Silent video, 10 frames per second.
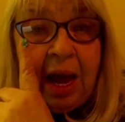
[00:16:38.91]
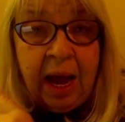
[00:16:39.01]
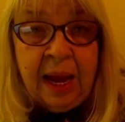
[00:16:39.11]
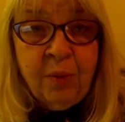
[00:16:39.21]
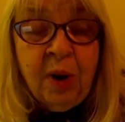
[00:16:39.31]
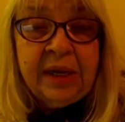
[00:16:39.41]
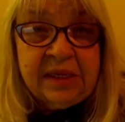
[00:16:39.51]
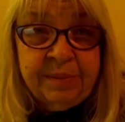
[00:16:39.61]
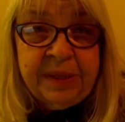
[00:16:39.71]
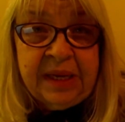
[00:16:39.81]
I want
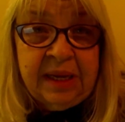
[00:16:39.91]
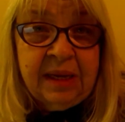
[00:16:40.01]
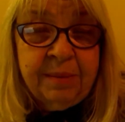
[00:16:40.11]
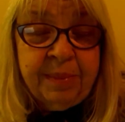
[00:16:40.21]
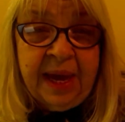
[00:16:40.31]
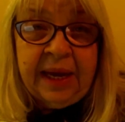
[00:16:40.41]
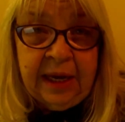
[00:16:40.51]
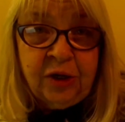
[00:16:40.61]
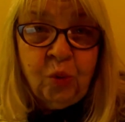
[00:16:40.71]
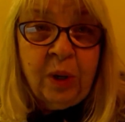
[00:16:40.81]
to be back
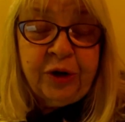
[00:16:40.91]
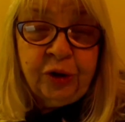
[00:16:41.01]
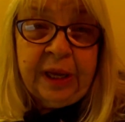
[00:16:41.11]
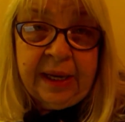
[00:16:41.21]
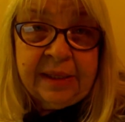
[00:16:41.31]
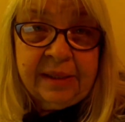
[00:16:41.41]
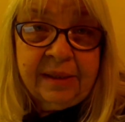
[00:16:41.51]
into Onederland.